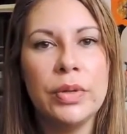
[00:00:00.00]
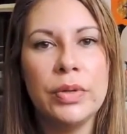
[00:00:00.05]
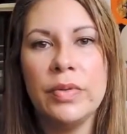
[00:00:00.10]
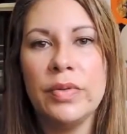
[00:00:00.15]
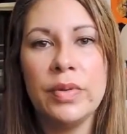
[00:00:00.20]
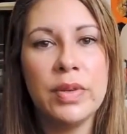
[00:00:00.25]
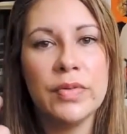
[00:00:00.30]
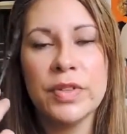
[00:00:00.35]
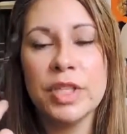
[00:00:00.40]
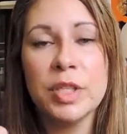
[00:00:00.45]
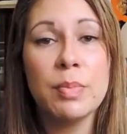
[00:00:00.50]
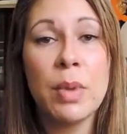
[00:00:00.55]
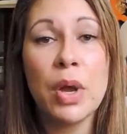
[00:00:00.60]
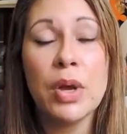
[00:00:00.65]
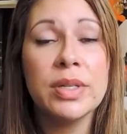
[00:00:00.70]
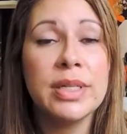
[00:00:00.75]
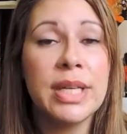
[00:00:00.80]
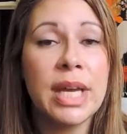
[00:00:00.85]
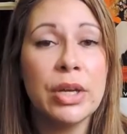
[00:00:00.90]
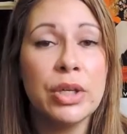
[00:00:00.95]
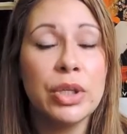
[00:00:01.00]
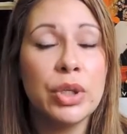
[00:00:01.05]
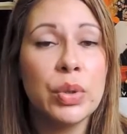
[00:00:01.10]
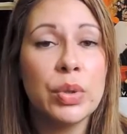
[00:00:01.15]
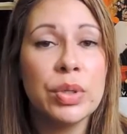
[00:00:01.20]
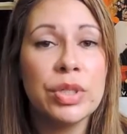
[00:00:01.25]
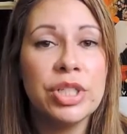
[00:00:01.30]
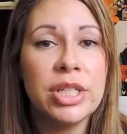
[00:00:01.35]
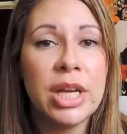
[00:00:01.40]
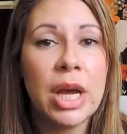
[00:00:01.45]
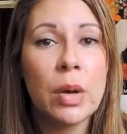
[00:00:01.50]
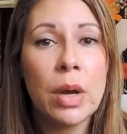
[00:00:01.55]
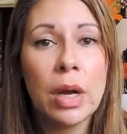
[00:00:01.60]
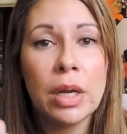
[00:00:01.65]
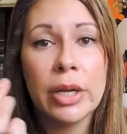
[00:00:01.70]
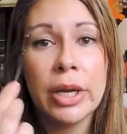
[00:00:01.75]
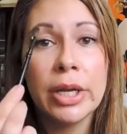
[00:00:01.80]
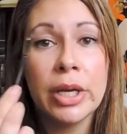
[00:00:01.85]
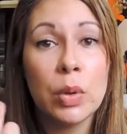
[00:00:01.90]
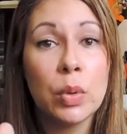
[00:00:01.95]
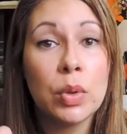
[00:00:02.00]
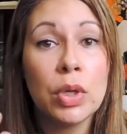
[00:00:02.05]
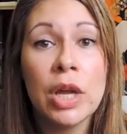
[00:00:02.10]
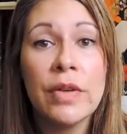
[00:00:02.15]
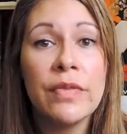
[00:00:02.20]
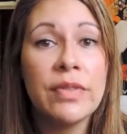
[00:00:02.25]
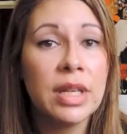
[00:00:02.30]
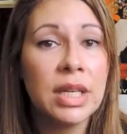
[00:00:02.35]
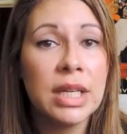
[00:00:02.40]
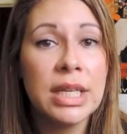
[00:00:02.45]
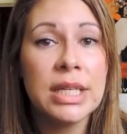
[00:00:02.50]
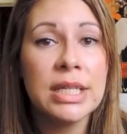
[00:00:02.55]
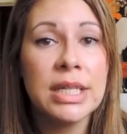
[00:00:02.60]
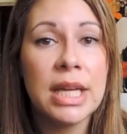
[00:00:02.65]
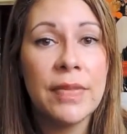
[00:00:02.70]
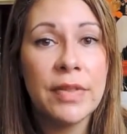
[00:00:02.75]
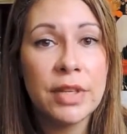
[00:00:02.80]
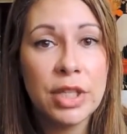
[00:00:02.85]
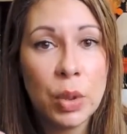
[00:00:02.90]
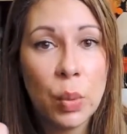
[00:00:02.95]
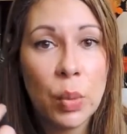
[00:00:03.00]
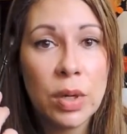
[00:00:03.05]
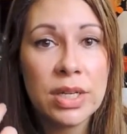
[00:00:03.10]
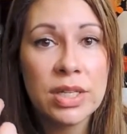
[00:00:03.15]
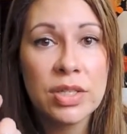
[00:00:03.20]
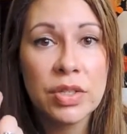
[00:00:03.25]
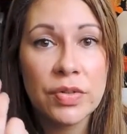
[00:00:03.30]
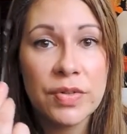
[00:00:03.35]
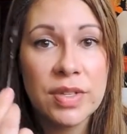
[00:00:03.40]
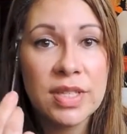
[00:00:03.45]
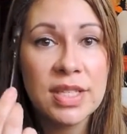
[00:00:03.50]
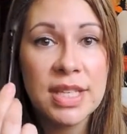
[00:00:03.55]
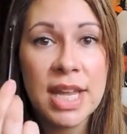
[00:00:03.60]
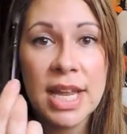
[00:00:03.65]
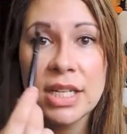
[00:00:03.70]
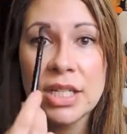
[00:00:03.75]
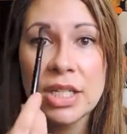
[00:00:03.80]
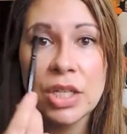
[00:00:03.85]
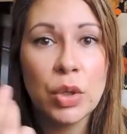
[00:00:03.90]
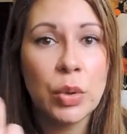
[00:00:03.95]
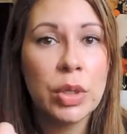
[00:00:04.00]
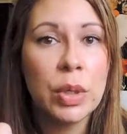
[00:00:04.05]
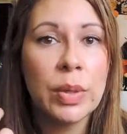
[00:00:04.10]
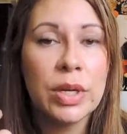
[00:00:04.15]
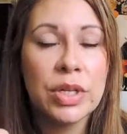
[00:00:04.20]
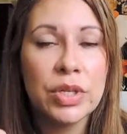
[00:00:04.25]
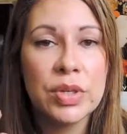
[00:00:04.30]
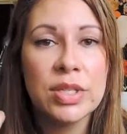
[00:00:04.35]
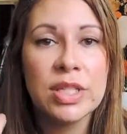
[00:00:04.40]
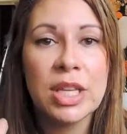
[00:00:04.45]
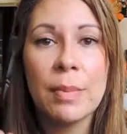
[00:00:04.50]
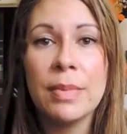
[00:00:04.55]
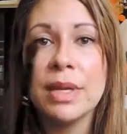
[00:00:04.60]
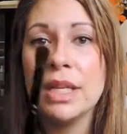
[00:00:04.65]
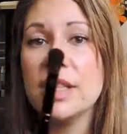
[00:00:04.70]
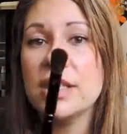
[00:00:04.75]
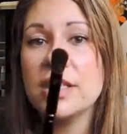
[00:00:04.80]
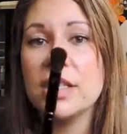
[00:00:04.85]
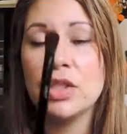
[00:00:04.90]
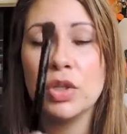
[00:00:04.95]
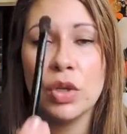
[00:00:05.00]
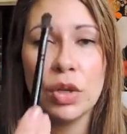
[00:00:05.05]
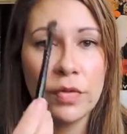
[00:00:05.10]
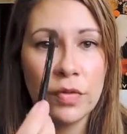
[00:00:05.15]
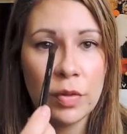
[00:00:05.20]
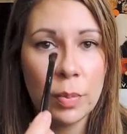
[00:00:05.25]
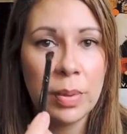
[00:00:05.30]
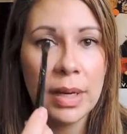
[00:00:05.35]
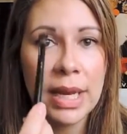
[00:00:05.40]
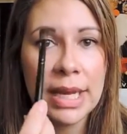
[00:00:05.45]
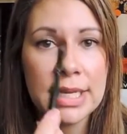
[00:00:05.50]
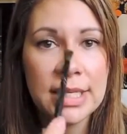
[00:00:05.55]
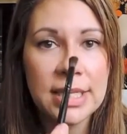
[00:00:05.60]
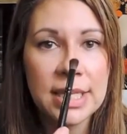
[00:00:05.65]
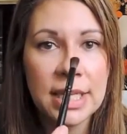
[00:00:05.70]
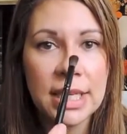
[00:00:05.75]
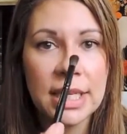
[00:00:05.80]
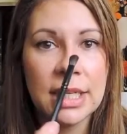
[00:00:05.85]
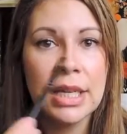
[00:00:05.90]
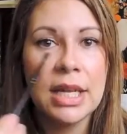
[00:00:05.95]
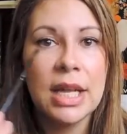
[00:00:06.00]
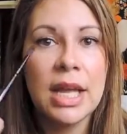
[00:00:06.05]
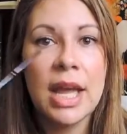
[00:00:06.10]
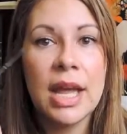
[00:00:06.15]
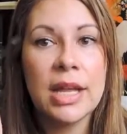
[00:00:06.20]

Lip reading: you've smoked out your gel eyeliner all over the lid, and then you want to sort of set it, or you want to do something. This is good for placing it.